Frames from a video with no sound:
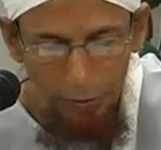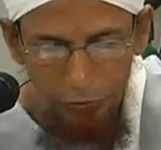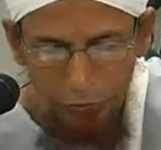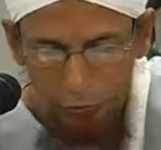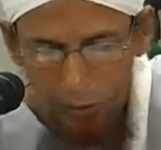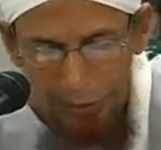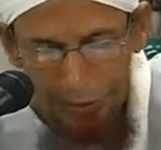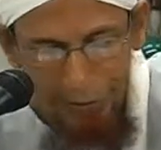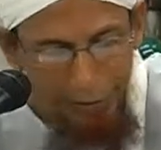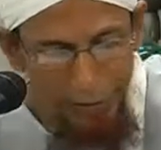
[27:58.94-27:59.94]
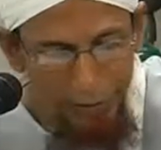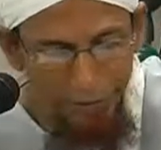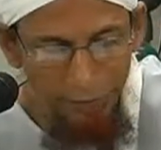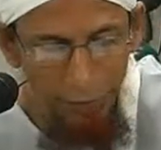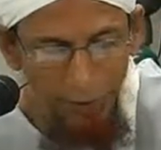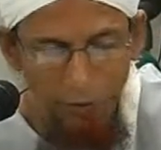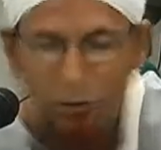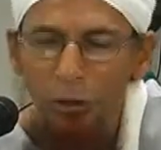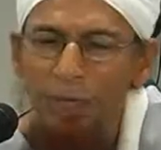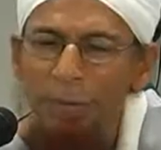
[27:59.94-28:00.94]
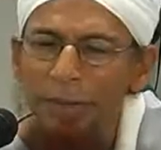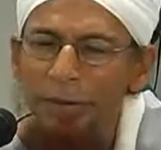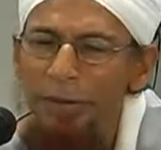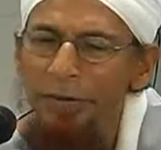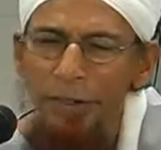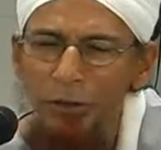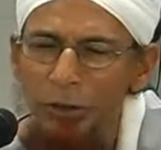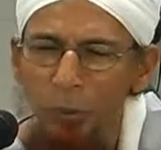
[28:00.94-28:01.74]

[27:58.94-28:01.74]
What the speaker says: Surely he gets no enjoyment in such